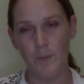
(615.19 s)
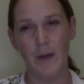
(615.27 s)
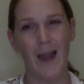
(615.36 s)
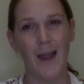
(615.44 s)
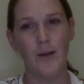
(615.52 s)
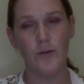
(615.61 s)

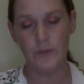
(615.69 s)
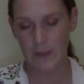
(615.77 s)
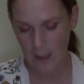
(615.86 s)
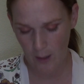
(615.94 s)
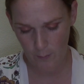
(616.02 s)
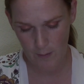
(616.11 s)
But I don't
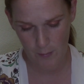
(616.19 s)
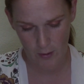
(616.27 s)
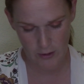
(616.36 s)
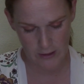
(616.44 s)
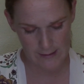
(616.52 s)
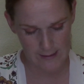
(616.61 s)
think I'll be
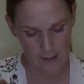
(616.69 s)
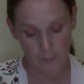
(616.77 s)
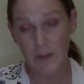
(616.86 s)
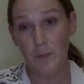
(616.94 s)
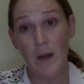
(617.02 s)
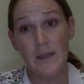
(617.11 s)
purchasing it. But
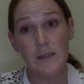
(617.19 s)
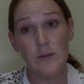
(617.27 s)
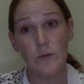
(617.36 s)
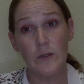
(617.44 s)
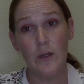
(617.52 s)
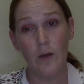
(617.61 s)
the price is
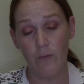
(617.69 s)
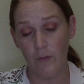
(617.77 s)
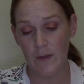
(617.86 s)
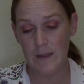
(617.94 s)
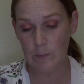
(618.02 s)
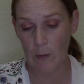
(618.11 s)
really good for
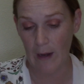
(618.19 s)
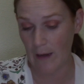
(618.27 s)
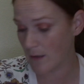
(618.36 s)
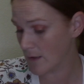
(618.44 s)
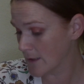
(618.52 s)
this brand.